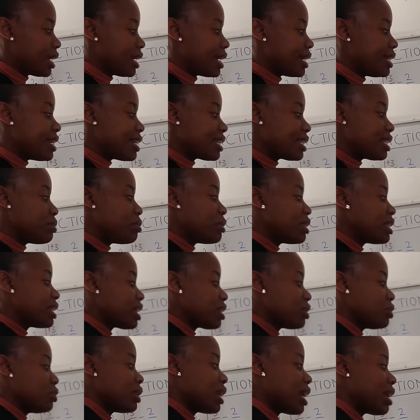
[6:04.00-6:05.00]
it doesn't mean that
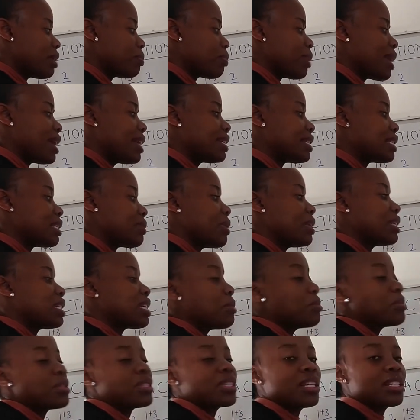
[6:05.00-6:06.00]
you can't punch 7
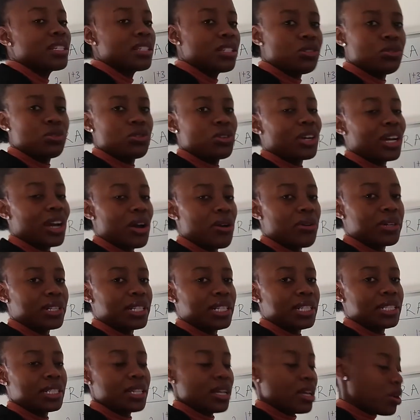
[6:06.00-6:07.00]
times 13 in your
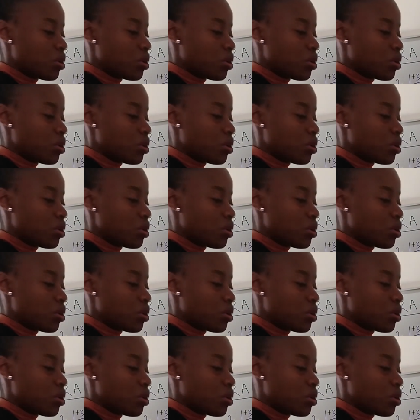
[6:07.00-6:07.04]
calculator.